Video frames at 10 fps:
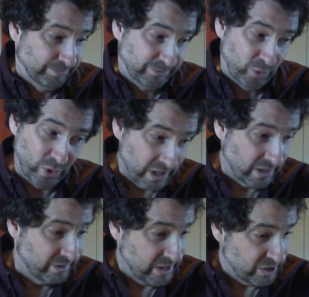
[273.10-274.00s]
What kind of
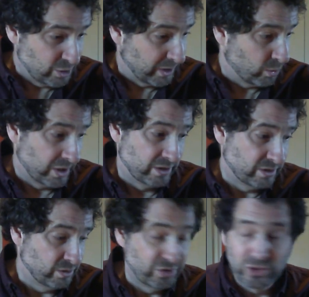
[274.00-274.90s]
things you might want to
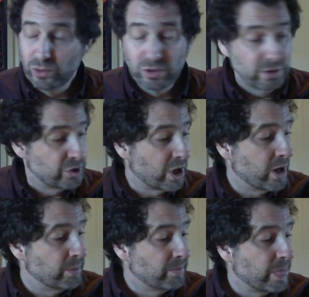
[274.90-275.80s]
do, school,
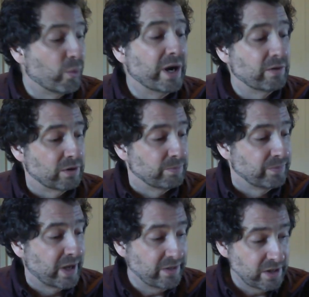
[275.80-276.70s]
job, whatever.
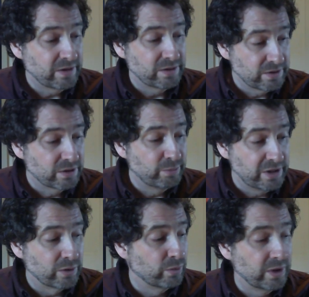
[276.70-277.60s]
I think this could be
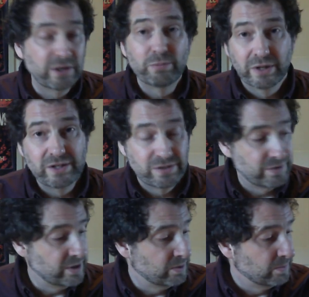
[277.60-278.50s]
a really good place for
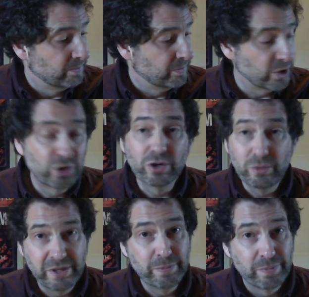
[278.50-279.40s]
you. They're good
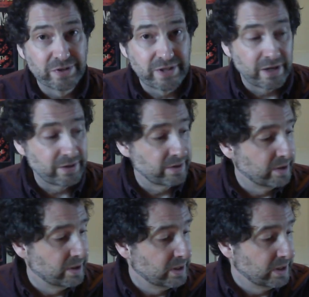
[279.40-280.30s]
people, Seth.
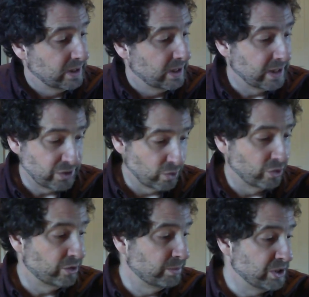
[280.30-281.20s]
And I told
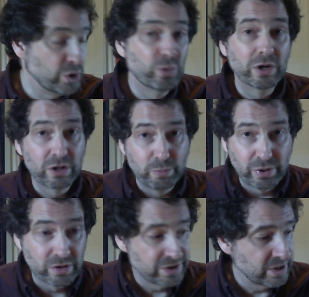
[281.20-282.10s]
them you were a good
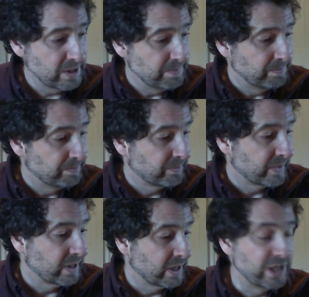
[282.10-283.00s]
person
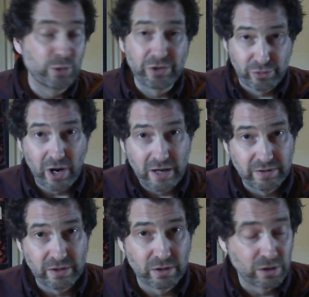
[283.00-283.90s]
and you would thrive in
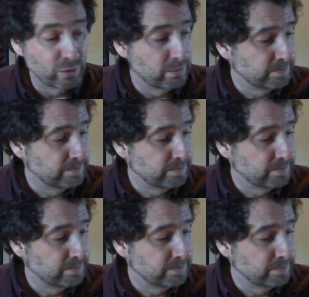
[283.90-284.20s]
their home."